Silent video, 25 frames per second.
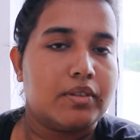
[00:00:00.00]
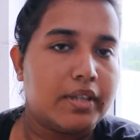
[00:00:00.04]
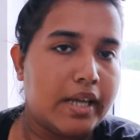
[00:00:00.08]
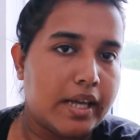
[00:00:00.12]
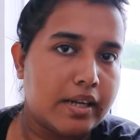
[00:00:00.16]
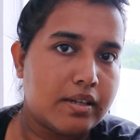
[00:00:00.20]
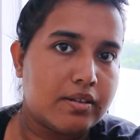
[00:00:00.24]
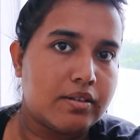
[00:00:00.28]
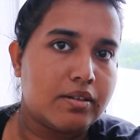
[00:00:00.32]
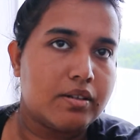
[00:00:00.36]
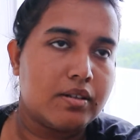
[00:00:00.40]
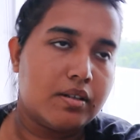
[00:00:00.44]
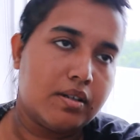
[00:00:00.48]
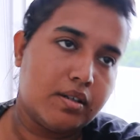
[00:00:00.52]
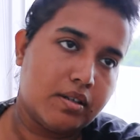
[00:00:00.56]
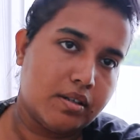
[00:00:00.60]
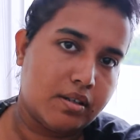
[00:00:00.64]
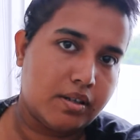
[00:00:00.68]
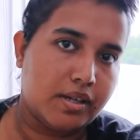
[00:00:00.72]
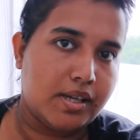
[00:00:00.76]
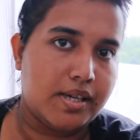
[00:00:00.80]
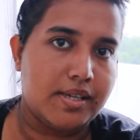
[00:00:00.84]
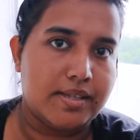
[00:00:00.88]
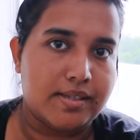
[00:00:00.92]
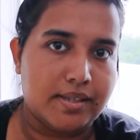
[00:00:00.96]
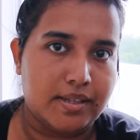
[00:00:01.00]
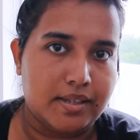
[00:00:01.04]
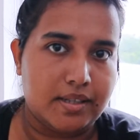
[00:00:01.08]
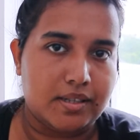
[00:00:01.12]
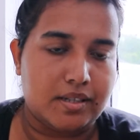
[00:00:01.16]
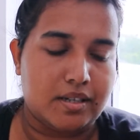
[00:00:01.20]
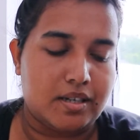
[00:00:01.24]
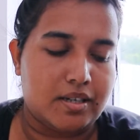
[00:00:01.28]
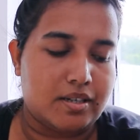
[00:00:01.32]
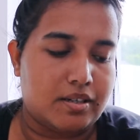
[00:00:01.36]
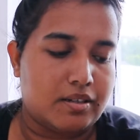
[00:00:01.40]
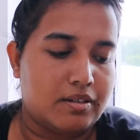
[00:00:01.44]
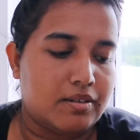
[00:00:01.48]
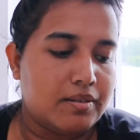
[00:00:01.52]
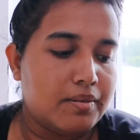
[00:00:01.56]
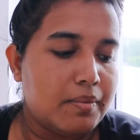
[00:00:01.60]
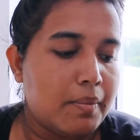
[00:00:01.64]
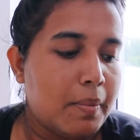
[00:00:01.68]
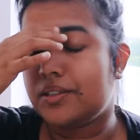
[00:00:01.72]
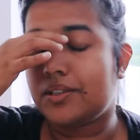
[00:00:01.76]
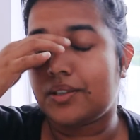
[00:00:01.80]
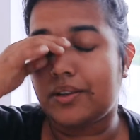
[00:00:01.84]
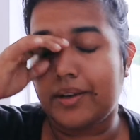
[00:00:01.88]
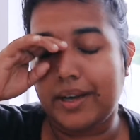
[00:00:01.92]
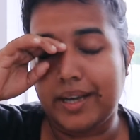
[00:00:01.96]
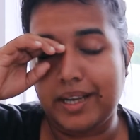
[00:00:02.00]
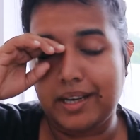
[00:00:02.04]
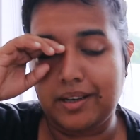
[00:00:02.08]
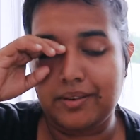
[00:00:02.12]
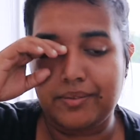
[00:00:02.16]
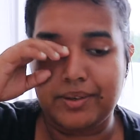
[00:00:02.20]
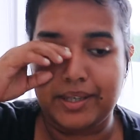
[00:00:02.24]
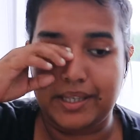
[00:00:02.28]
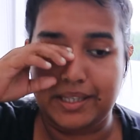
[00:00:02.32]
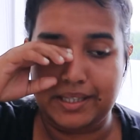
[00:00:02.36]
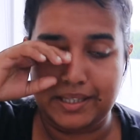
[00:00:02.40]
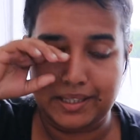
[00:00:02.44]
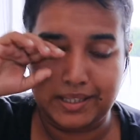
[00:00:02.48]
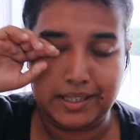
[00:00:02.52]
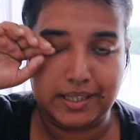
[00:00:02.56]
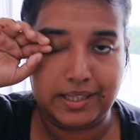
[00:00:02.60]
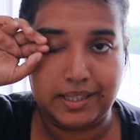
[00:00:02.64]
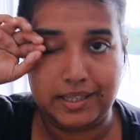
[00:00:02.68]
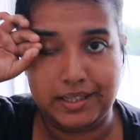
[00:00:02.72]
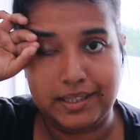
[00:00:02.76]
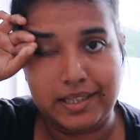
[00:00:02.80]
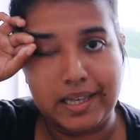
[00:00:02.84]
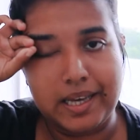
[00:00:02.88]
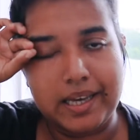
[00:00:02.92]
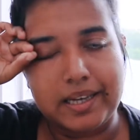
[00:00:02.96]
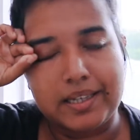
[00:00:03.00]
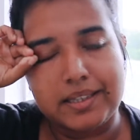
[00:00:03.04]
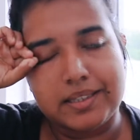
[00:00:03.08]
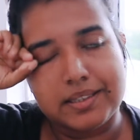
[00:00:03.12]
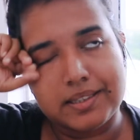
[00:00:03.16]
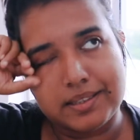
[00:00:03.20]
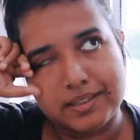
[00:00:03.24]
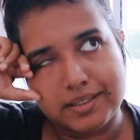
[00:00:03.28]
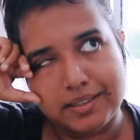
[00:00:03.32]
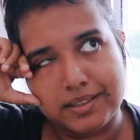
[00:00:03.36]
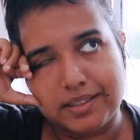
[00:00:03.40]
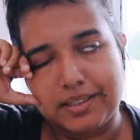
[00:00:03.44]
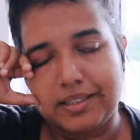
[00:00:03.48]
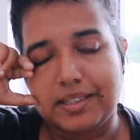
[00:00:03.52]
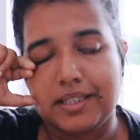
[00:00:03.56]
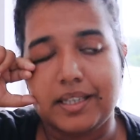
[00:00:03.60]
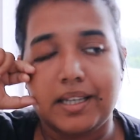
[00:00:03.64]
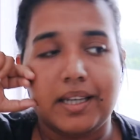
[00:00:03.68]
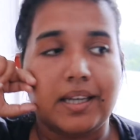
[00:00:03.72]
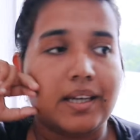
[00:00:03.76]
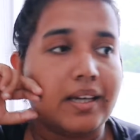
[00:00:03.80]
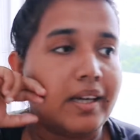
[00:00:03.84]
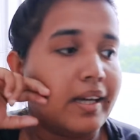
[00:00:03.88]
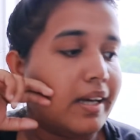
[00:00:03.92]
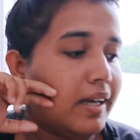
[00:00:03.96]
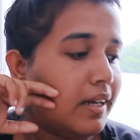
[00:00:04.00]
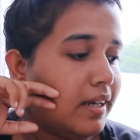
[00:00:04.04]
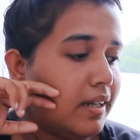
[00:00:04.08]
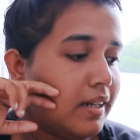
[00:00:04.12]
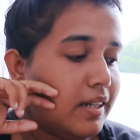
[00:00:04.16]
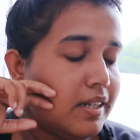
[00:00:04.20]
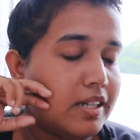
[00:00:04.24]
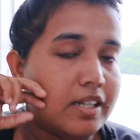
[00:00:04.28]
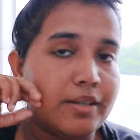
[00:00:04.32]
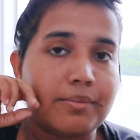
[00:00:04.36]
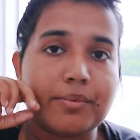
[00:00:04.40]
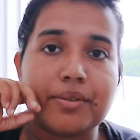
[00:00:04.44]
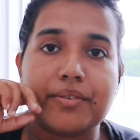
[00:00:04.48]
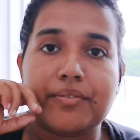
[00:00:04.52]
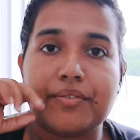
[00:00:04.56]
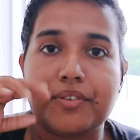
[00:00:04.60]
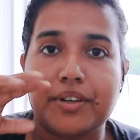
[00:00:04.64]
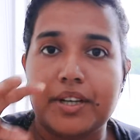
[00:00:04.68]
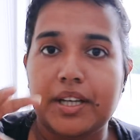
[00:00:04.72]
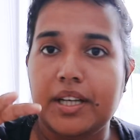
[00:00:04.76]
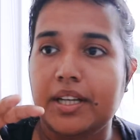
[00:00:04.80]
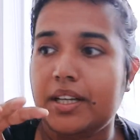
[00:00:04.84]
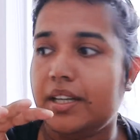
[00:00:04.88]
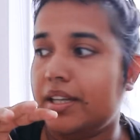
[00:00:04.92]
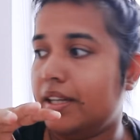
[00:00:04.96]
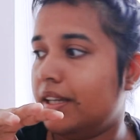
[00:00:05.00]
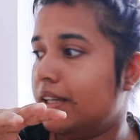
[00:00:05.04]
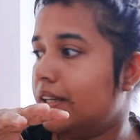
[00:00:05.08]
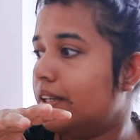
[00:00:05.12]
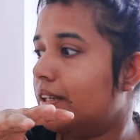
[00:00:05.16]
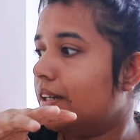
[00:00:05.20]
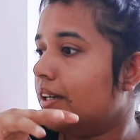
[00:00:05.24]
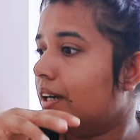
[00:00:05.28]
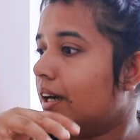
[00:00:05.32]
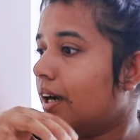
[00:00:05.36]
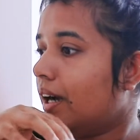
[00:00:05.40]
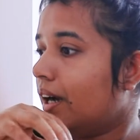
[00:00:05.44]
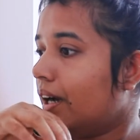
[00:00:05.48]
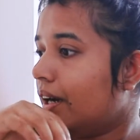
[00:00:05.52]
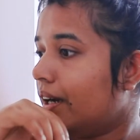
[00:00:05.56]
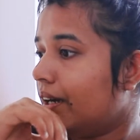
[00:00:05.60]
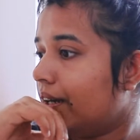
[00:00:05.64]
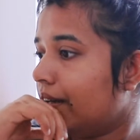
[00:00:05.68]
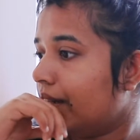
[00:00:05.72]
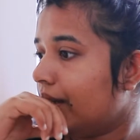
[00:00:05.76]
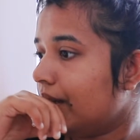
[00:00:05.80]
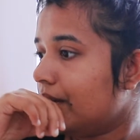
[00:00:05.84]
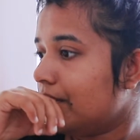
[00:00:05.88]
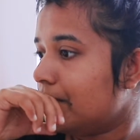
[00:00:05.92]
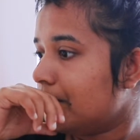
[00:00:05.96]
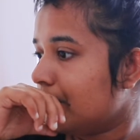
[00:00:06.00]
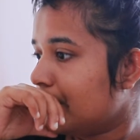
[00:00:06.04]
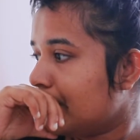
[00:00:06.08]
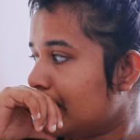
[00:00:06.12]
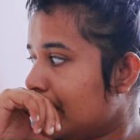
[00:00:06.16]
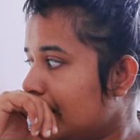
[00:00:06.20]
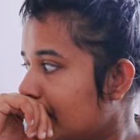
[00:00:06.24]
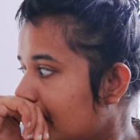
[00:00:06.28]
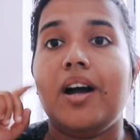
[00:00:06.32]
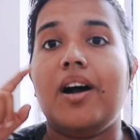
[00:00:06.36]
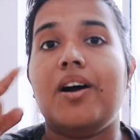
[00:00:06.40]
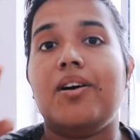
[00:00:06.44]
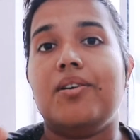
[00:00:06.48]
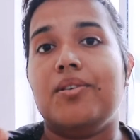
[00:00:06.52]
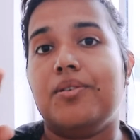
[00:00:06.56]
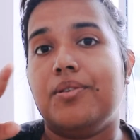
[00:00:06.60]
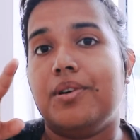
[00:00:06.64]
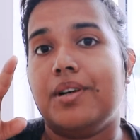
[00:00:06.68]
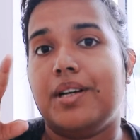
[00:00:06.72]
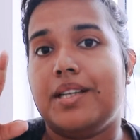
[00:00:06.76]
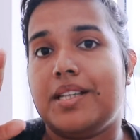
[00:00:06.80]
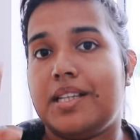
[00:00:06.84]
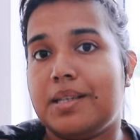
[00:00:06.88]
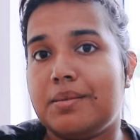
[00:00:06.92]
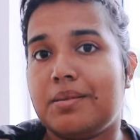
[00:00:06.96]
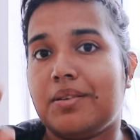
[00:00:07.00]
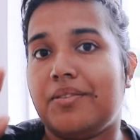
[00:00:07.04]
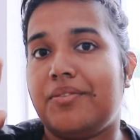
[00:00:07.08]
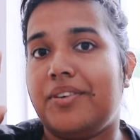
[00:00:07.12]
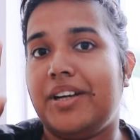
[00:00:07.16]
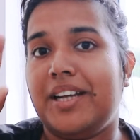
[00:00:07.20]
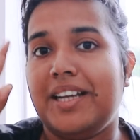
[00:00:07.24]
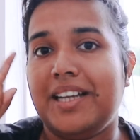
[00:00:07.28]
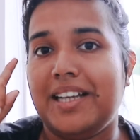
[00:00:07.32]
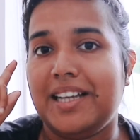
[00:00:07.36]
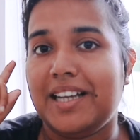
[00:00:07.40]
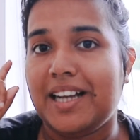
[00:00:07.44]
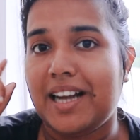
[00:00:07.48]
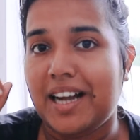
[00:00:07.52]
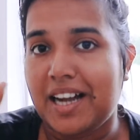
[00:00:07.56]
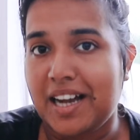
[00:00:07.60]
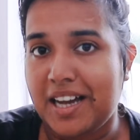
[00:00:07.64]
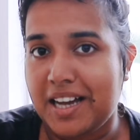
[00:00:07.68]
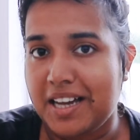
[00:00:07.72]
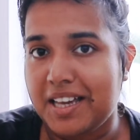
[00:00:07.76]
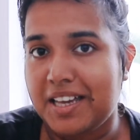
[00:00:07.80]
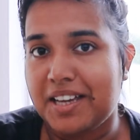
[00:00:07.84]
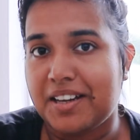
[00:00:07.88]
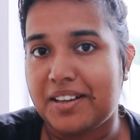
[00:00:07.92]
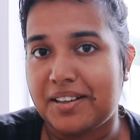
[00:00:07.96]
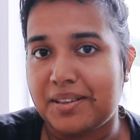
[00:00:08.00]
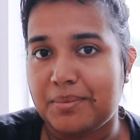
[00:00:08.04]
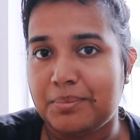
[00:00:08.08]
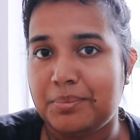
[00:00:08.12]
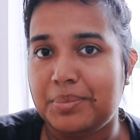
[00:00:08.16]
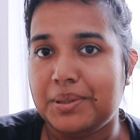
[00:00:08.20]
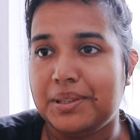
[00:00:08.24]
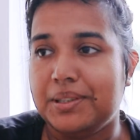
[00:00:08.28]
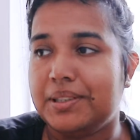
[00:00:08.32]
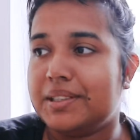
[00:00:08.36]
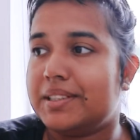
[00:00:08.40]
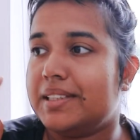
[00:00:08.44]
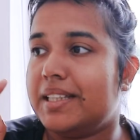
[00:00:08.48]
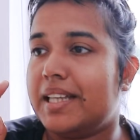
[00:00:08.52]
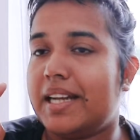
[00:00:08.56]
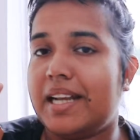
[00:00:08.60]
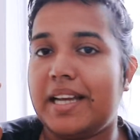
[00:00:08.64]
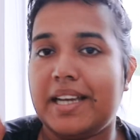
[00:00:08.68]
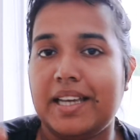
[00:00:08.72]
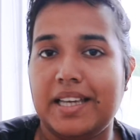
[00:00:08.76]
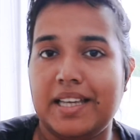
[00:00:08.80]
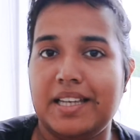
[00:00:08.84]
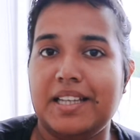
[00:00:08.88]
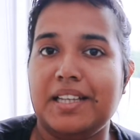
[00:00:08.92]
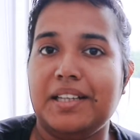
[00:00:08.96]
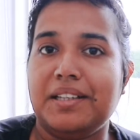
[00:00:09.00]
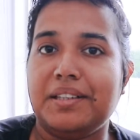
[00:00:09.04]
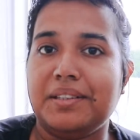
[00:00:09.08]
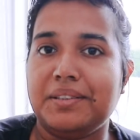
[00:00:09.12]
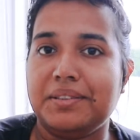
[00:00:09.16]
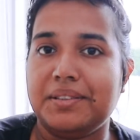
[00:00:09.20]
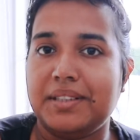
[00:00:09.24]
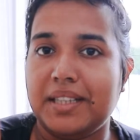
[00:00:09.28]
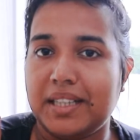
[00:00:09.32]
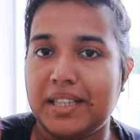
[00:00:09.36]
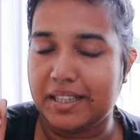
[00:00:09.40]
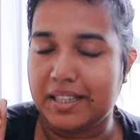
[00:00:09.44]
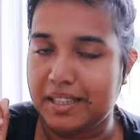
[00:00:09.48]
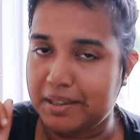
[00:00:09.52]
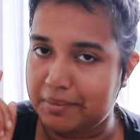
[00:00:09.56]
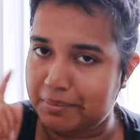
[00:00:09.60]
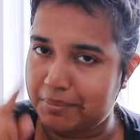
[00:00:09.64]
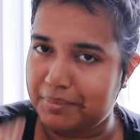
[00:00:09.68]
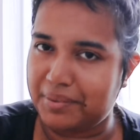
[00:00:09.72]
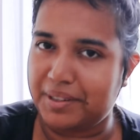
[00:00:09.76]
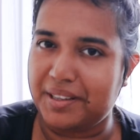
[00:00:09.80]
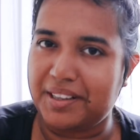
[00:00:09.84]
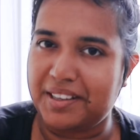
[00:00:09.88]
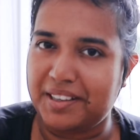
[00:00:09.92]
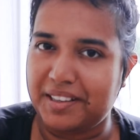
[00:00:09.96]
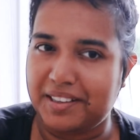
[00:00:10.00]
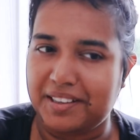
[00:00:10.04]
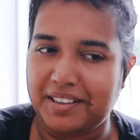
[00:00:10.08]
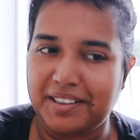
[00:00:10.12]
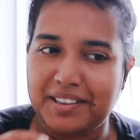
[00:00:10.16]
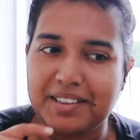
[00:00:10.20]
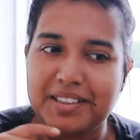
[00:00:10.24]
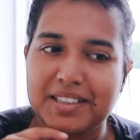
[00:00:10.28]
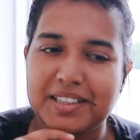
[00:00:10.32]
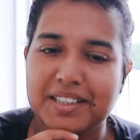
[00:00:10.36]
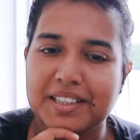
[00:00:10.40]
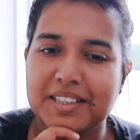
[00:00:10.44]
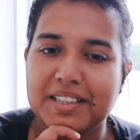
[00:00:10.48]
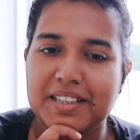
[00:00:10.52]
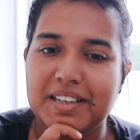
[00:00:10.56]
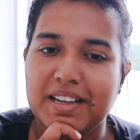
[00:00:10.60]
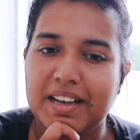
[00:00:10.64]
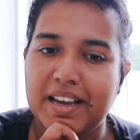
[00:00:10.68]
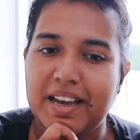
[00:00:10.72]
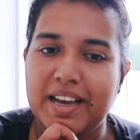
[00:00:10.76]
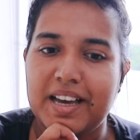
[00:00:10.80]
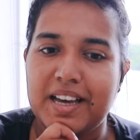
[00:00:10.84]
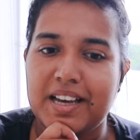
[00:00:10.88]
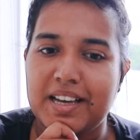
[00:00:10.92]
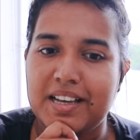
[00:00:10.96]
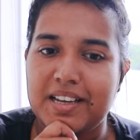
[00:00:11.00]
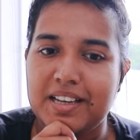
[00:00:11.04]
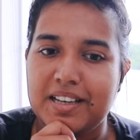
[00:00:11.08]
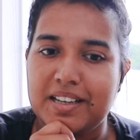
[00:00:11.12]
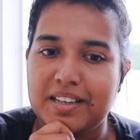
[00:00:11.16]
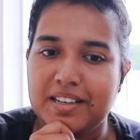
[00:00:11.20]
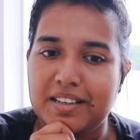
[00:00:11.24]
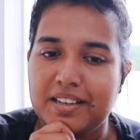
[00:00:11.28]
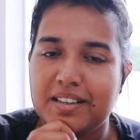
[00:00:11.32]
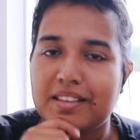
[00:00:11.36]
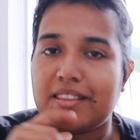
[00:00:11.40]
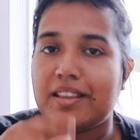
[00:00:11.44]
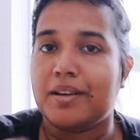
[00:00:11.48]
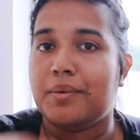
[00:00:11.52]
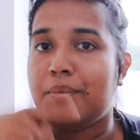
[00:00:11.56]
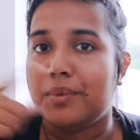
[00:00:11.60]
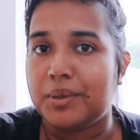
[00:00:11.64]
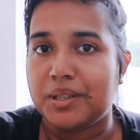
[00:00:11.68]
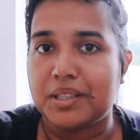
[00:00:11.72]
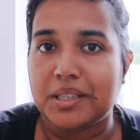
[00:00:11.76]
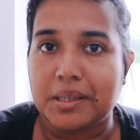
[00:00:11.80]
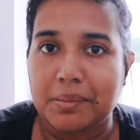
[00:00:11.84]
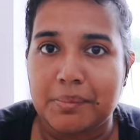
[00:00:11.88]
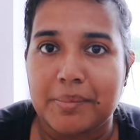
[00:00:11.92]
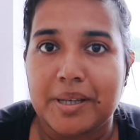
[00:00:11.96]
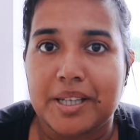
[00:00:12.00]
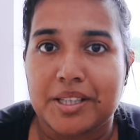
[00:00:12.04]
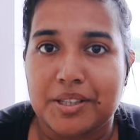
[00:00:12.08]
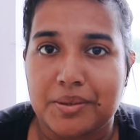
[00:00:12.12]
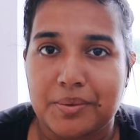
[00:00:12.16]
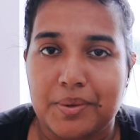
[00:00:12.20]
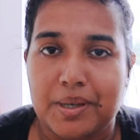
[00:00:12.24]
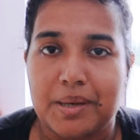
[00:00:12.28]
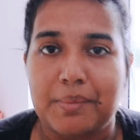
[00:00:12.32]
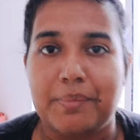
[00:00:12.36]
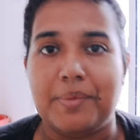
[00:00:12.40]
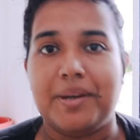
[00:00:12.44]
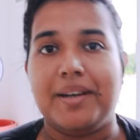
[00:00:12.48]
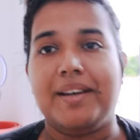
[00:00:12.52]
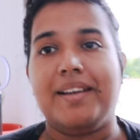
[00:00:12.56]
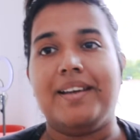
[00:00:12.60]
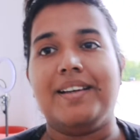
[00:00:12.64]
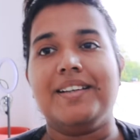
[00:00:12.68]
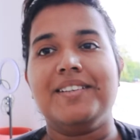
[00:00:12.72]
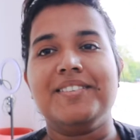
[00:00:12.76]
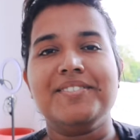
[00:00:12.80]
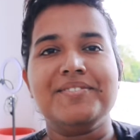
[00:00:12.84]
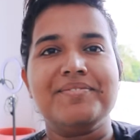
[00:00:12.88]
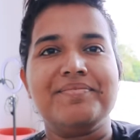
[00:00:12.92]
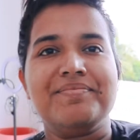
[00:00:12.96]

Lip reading: That is international. So anyway, yeah, that is the thing. And in terms of reading, I'm oh, there's a reading. I got a book that I can include clip here, and then we'll come back to what I'm reading.